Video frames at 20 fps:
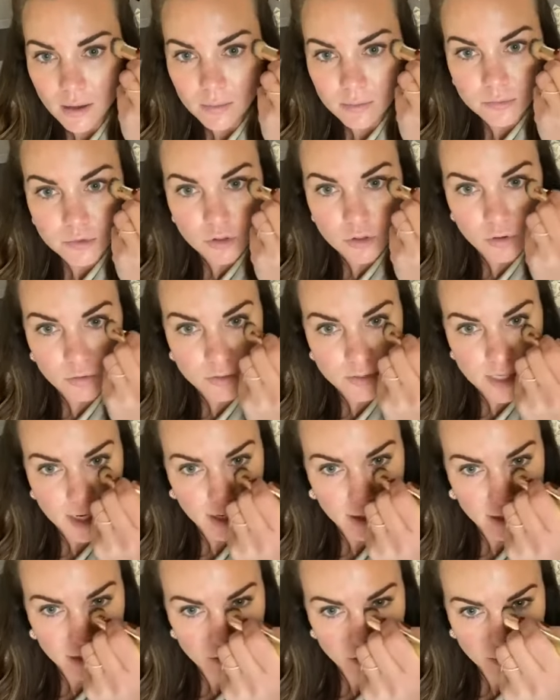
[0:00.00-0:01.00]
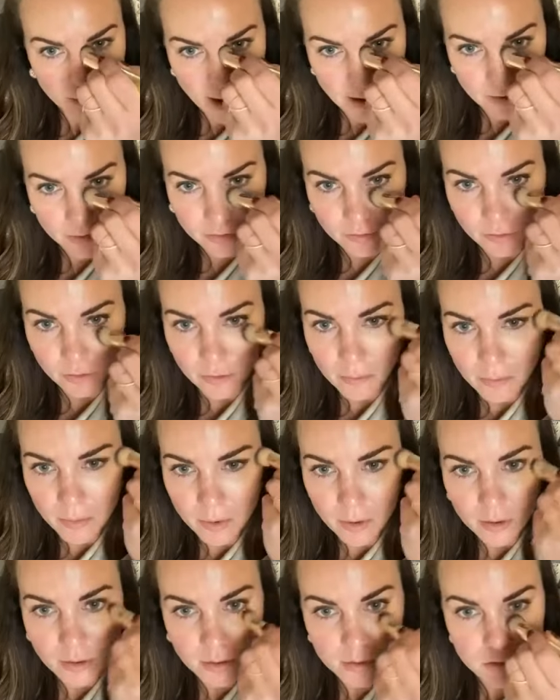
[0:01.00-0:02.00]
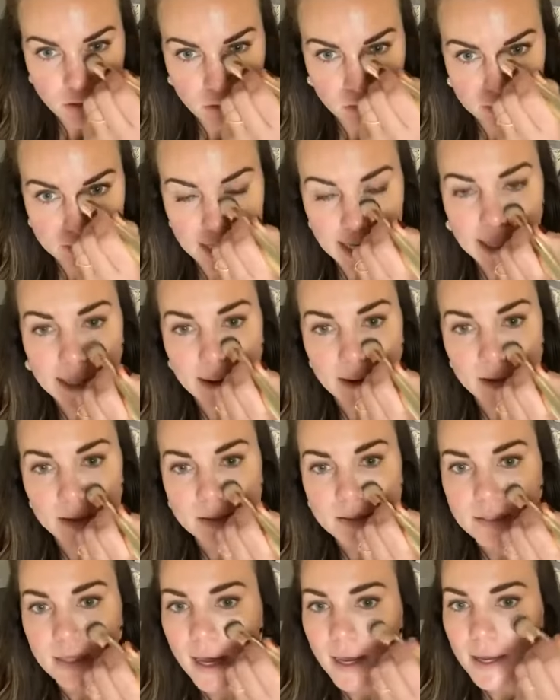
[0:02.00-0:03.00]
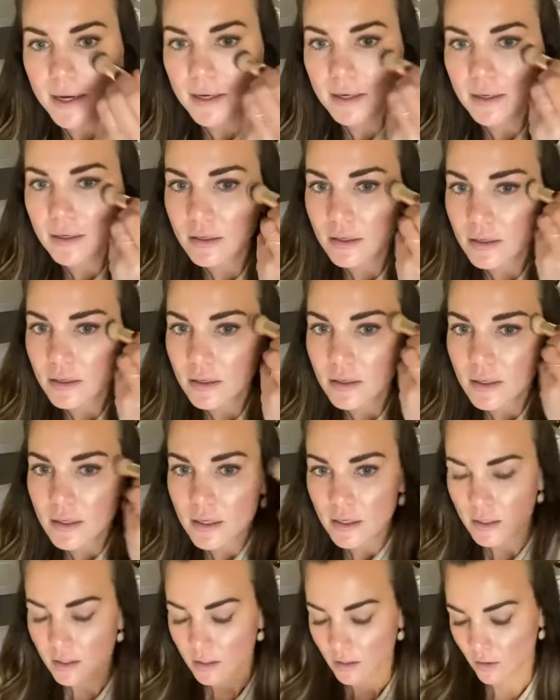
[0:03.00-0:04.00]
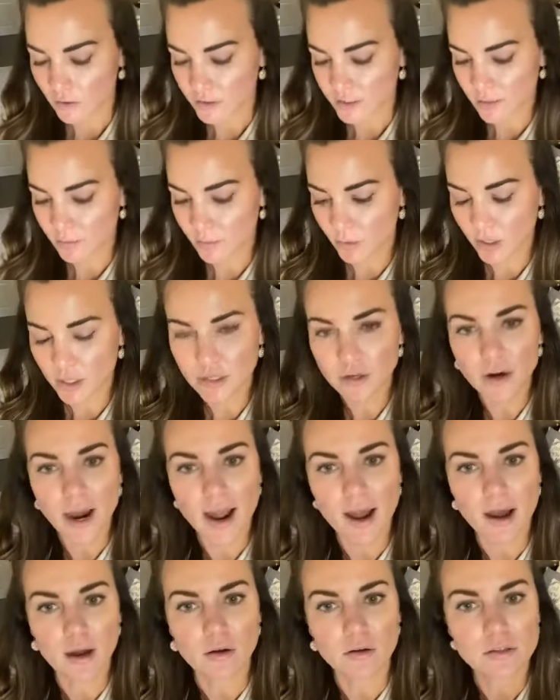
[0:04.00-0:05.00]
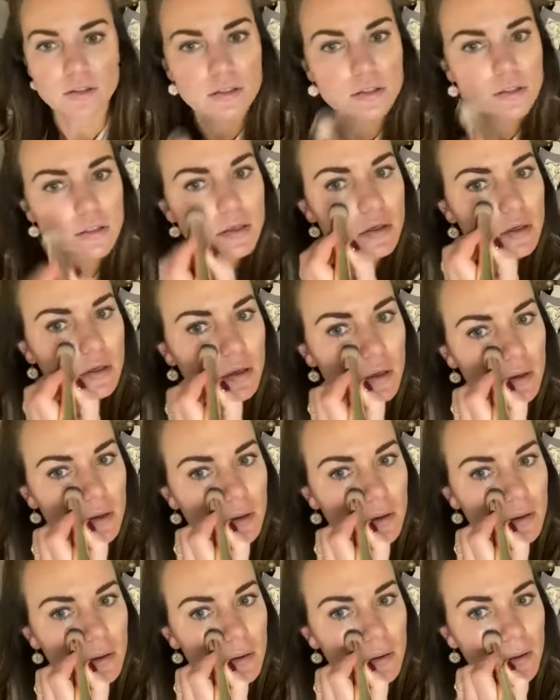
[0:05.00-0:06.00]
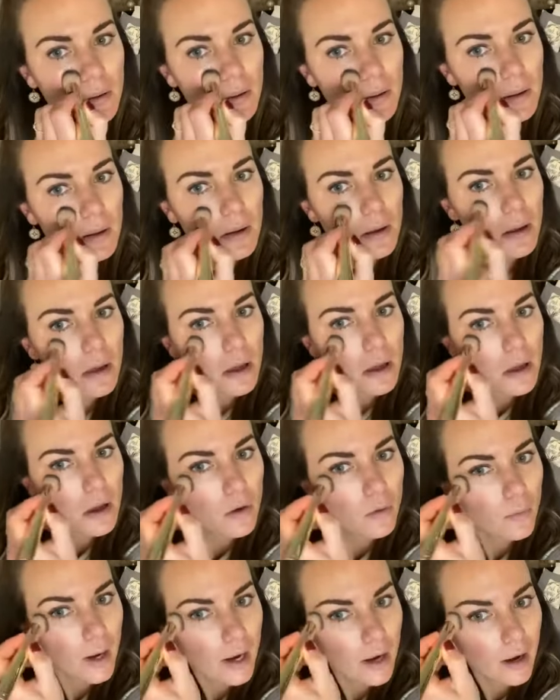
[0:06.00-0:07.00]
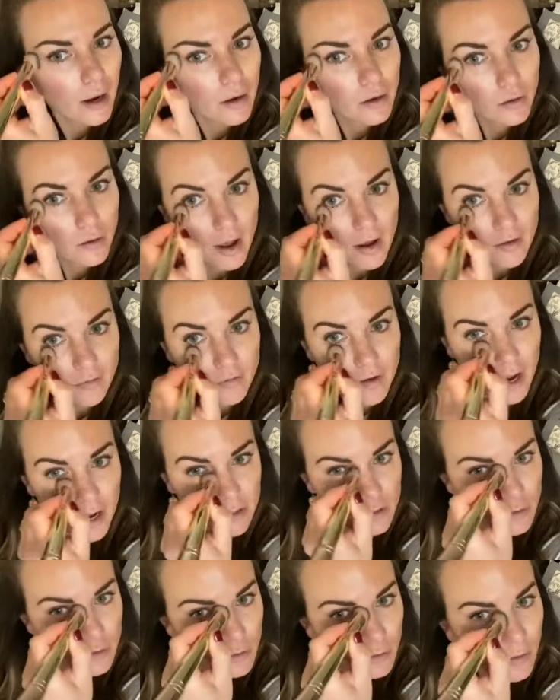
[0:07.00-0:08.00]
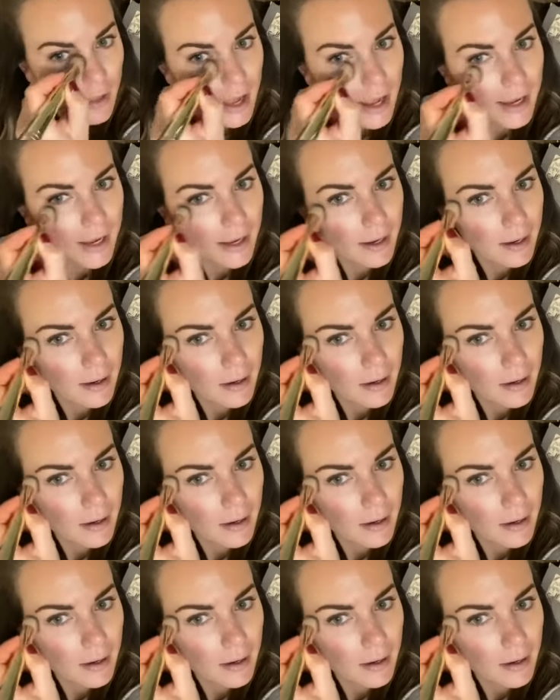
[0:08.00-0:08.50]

Don't take it in your bathroom. Don't take it outside. Go somewhere in your house where you have natural light.